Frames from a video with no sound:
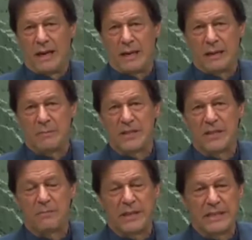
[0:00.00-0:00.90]
And
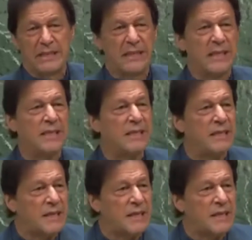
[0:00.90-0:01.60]
Mr. President, it's